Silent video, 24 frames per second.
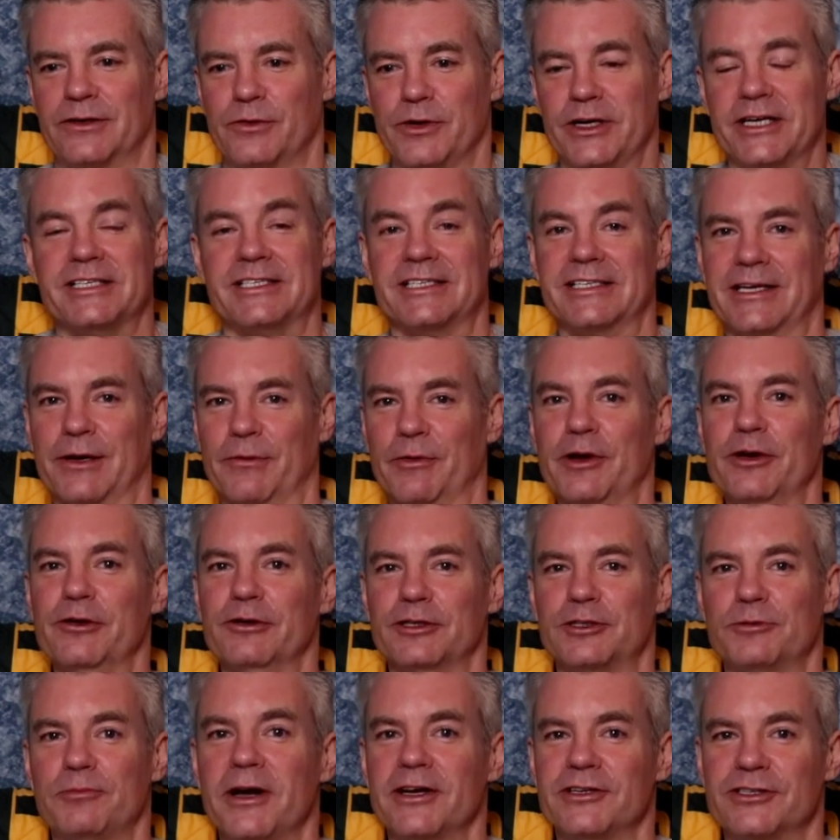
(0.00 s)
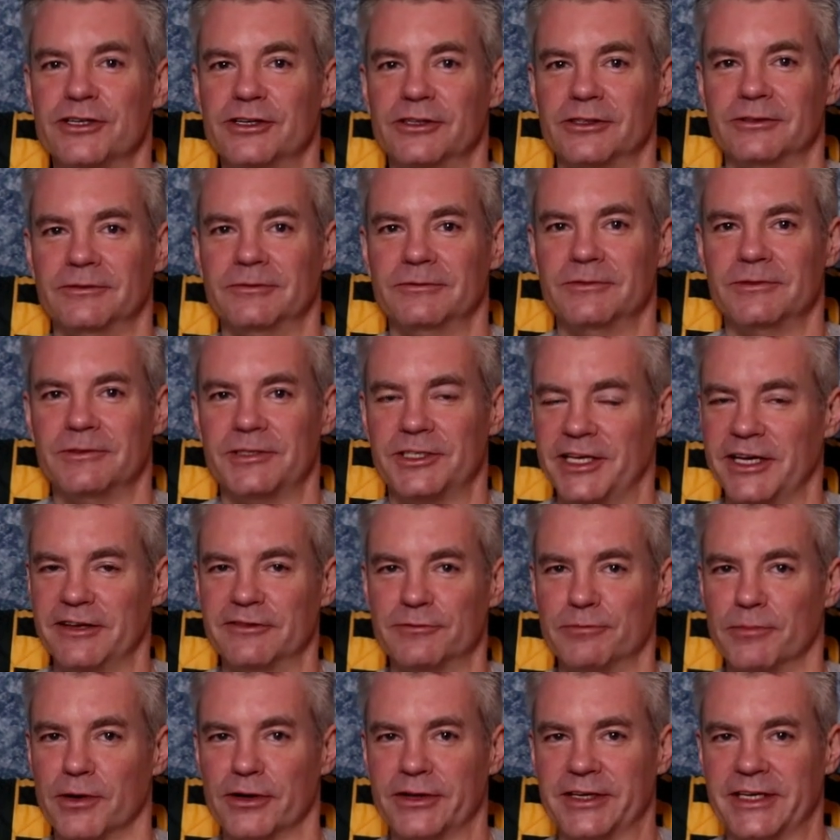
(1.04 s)
Chris, can we do a special
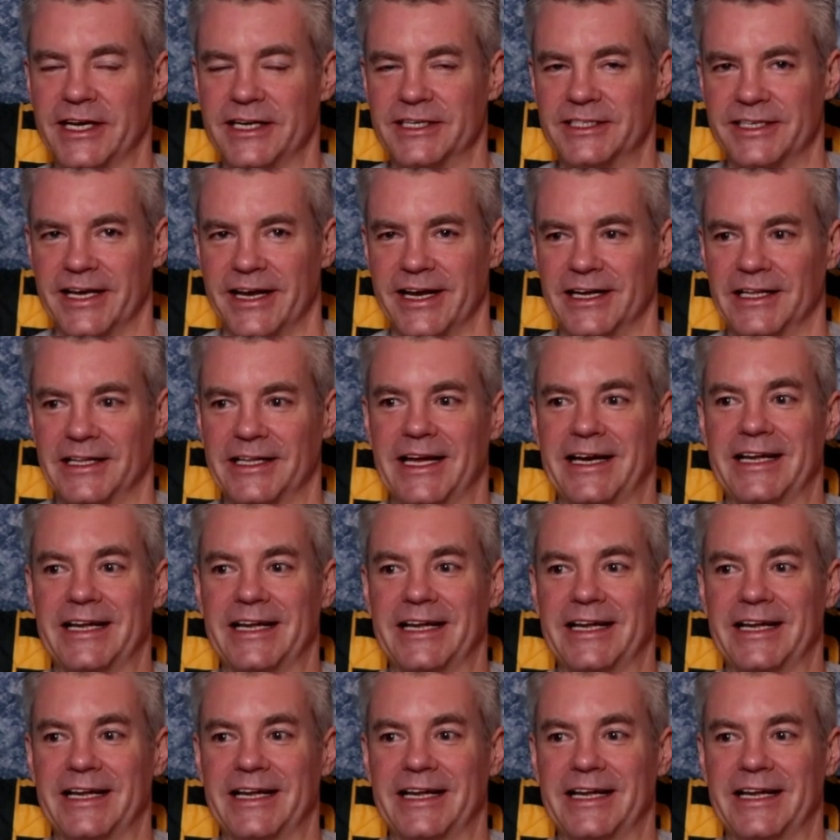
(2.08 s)
Steve's birthday sale?